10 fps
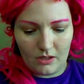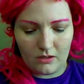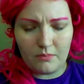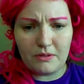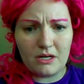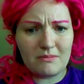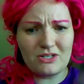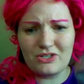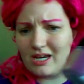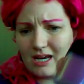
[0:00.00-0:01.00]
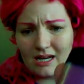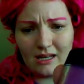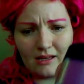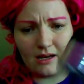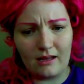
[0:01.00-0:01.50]
you can pretty much get
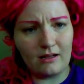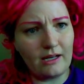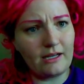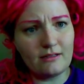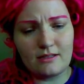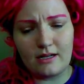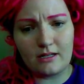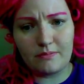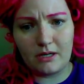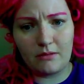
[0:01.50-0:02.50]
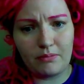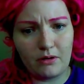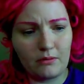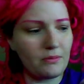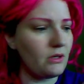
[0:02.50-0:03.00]
any color. Like here's a nice pretty
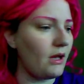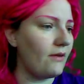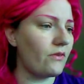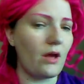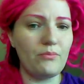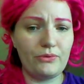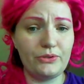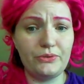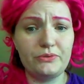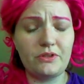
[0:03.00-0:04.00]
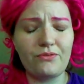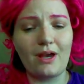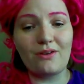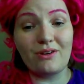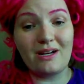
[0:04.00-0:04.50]
purple. I've got blues, I've
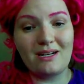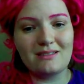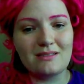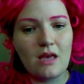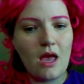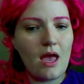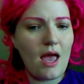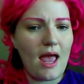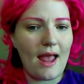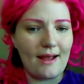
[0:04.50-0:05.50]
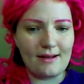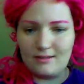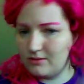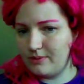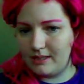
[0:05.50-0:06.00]
got greens. And
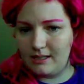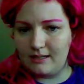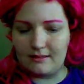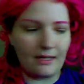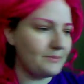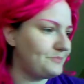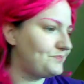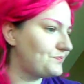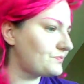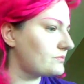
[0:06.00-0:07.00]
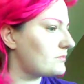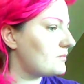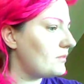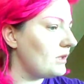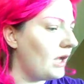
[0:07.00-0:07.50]
it's quick and easy.
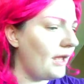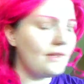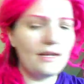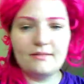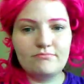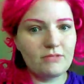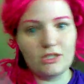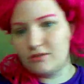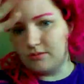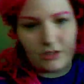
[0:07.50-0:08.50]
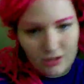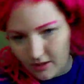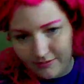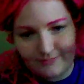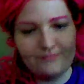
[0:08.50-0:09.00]
And then you just wash it
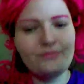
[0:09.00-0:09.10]
off.